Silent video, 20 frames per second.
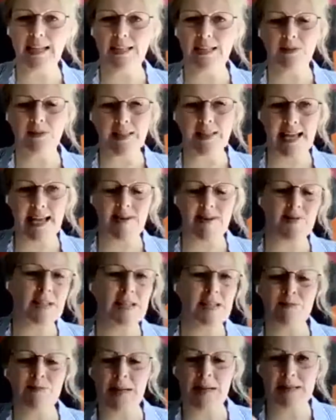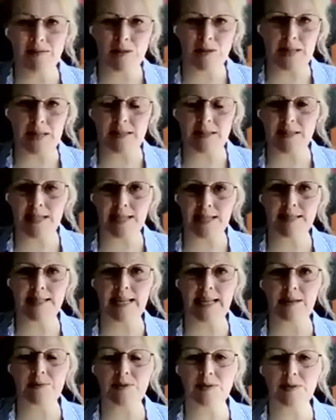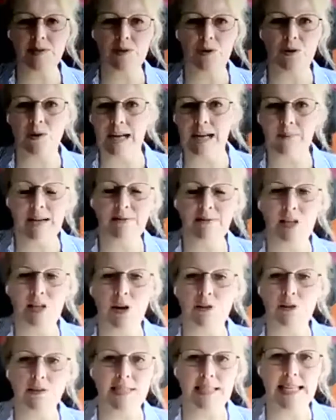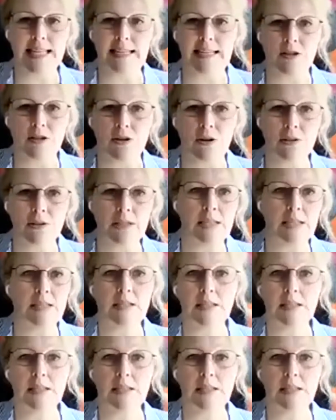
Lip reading: and you're there and you're about to spend 6 hours or however long on TikTok,